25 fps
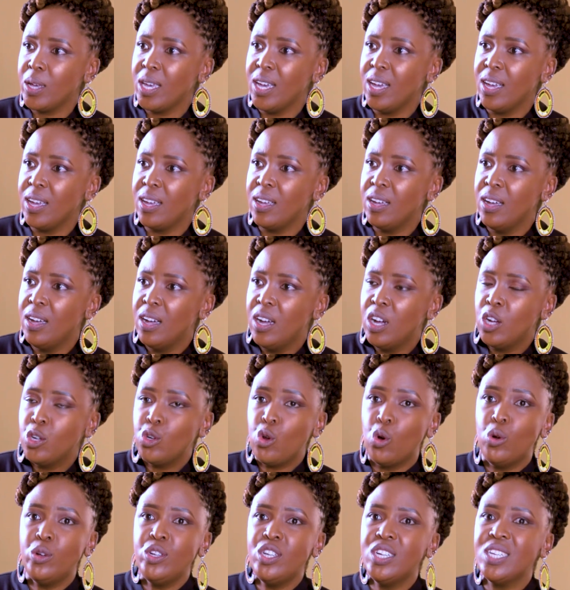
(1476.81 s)
Okay?
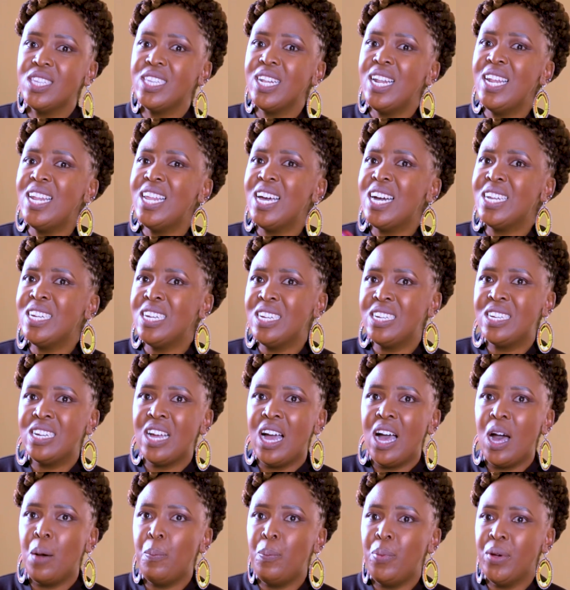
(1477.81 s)
Don't just let
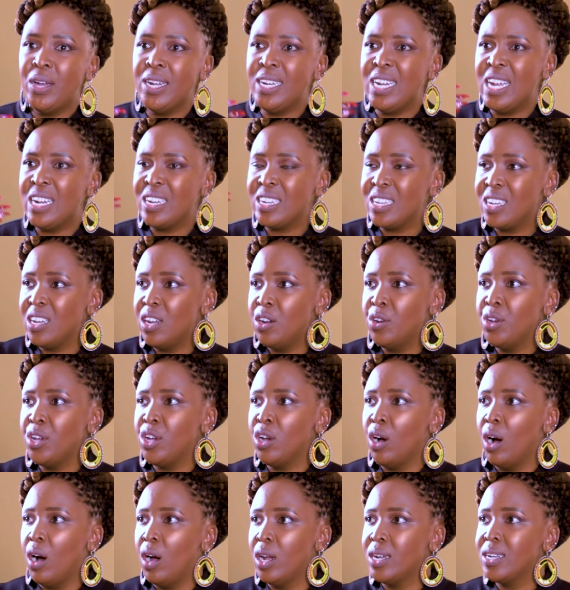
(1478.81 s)
it happen and
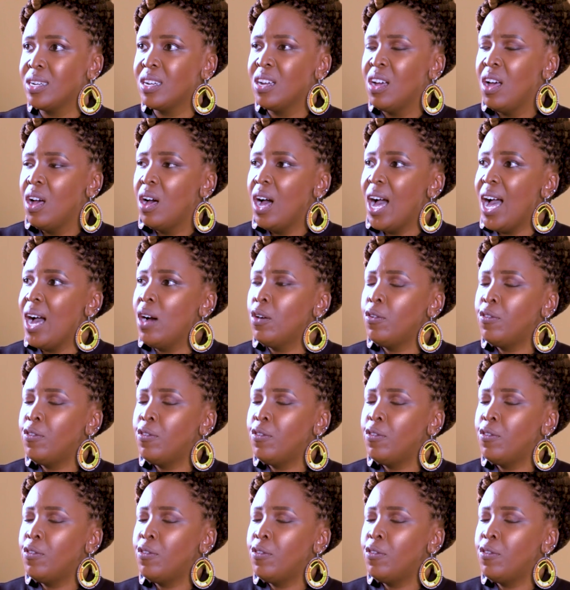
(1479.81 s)
carry on.